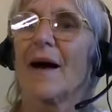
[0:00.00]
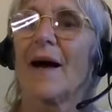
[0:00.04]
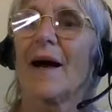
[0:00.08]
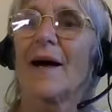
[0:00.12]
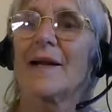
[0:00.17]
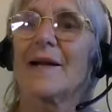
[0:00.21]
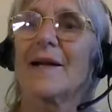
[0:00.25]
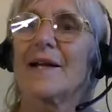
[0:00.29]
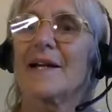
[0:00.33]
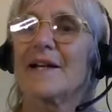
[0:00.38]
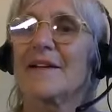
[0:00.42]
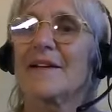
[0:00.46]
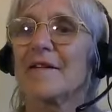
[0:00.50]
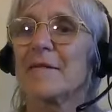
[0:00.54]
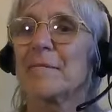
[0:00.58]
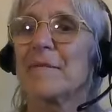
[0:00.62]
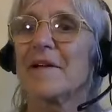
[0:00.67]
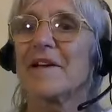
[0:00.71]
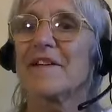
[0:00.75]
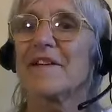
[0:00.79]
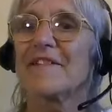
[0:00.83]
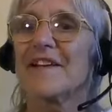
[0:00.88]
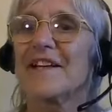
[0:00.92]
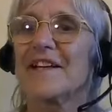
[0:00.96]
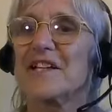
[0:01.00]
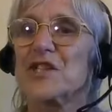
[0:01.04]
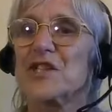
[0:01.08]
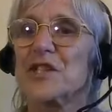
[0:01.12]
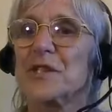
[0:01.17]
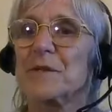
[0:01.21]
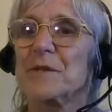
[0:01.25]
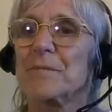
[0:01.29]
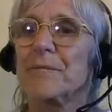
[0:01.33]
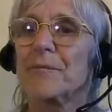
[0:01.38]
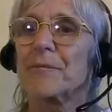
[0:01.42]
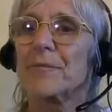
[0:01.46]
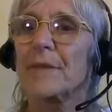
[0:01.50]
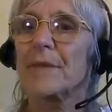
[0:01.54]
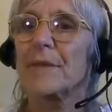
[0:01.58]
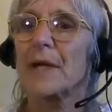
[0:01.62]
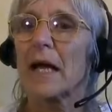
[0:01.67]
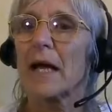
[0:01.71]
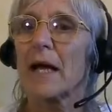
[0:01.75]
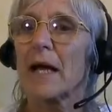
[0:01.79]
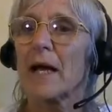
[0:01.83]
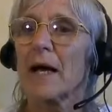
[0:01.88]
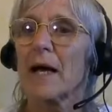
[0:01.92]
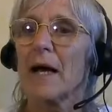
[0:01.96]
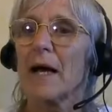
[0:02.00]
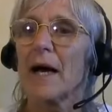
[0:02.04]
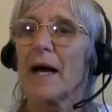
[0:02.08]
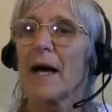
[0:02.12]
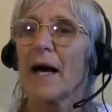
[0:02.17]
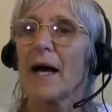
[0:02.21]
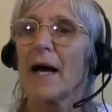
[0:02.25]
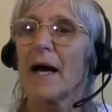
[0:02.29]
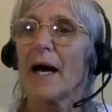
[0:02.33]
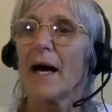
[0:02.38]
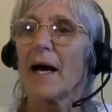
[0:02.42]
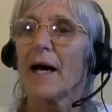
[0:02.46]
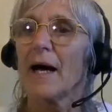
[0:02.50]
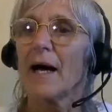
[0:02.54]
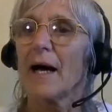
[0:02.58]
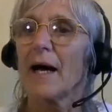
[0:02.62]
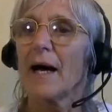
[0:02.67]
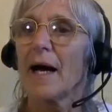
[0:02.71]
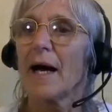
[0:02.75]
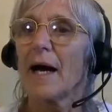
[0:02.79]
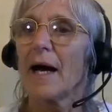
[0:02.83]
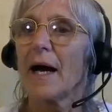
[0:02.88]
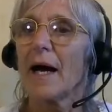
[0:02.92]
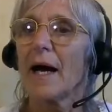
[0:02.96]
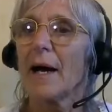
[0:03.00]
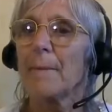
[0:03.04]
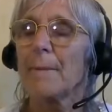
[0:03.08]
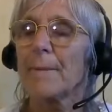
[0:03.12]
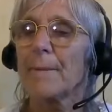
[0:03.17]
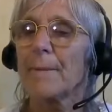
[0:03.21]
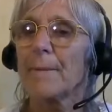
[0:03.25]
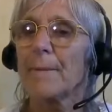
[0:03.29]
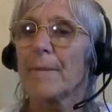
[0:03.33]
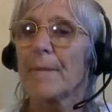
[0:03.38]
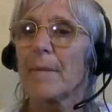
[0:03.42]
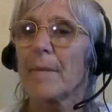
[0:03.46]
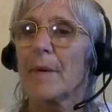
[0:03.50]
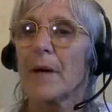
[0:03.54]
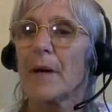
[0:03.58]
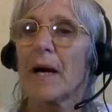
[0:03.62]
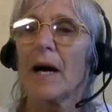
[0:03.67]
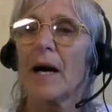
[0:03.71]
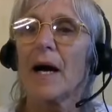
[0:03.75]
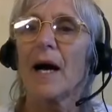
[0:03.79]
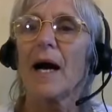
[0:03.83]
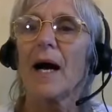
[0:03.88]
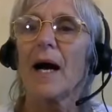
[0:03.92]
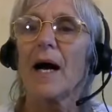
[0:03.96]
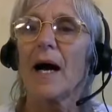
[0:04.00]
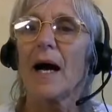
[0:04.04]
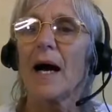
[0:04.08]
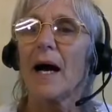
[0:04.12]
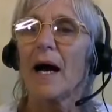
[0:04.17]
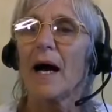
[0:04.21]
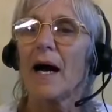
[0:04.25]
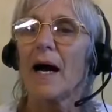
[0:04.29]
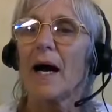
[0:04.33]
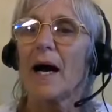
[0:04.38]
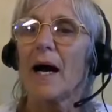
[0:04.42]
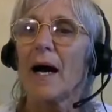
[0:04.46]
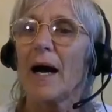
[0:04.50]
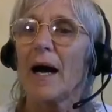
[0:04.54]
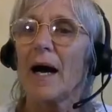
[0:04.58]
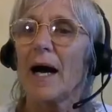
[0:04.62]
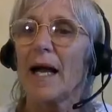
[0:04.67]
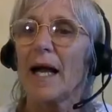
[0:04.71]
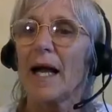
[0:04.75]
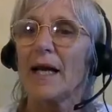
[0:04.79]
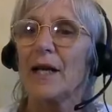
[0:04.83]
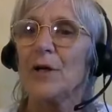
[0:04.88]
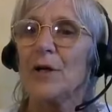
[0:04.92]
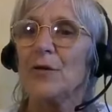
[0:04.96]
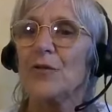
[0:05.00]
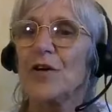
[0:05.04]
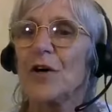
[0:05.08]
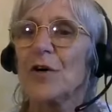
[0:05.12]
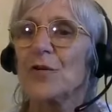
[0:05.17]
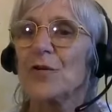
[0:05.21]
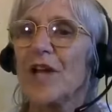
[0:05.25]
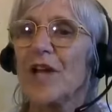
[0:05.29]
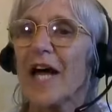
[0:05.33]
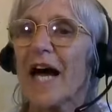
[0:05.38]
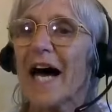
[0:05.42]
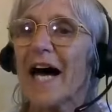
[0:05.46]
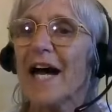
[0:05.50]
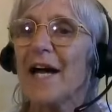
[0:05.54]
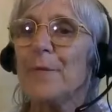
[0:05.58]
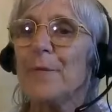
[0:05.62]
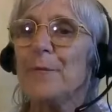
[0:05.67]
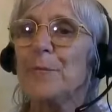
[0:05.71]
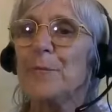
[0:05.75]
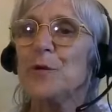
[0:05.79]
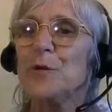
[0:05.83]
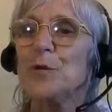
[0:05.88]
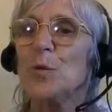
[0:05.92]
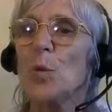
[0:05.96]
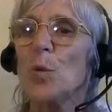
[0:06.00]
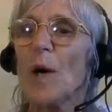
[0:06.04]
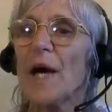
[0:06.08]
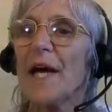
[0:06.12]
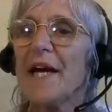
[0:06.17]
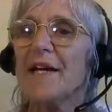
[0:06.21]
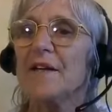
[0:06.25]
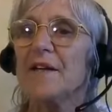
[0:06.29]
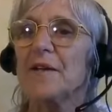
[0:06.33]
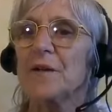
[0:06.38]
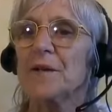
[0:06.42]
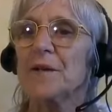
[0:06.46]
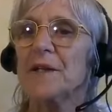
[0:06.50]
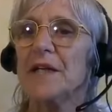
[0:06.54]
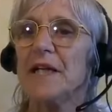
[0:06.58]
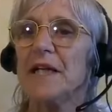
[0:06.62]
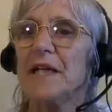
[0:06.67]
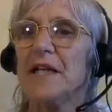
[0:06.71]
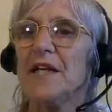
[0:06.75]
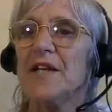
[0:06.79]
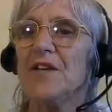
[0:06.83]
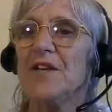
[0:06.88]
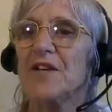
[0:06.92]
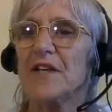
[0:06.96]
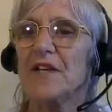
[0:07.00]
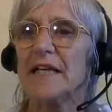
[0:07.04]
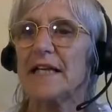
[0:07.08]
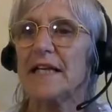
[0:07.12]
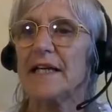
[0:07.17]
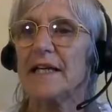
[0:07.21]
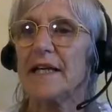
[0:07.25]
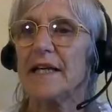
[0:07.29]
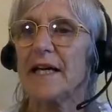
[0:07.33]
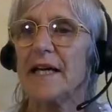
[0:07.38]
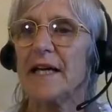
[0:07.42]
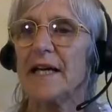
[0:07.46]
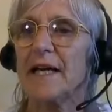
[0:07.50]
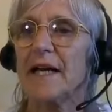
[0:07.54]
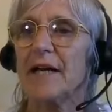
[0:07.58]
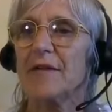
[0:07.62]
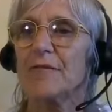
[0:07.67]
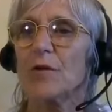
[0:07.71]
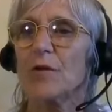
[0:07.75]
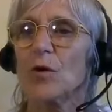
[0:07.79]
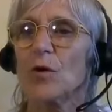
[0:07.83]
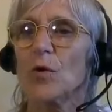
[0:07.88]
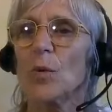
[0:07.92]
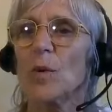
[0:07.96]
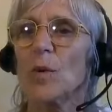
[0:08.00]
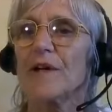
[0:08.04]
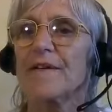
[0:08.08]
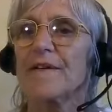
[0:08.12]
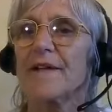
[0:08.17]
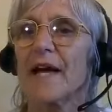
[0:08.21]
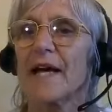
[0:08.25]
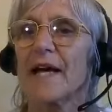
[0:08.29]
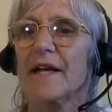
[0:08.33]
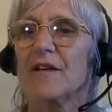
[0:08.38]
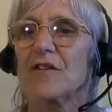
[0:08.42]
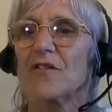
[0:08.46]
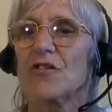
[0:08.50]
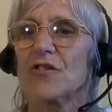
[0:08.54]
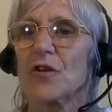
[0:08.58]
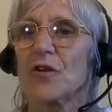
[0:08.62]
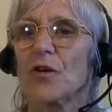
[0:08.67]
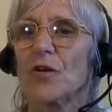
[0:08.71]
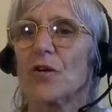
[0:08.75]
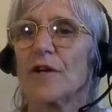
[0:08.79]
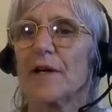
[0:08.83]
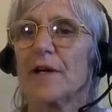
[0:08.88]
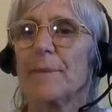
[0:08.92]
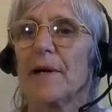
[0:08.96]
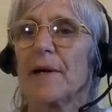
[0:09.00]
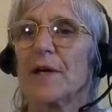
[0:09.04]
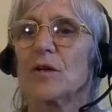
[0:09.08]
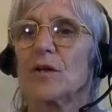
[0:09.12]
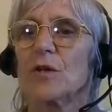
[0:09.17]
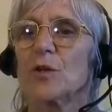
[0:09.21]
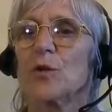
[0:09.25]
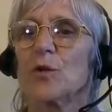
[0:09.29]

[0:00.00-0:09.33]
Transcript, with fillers: Ah, there's a message. Um, hello, Rose. I put weight on easily and have always had a story about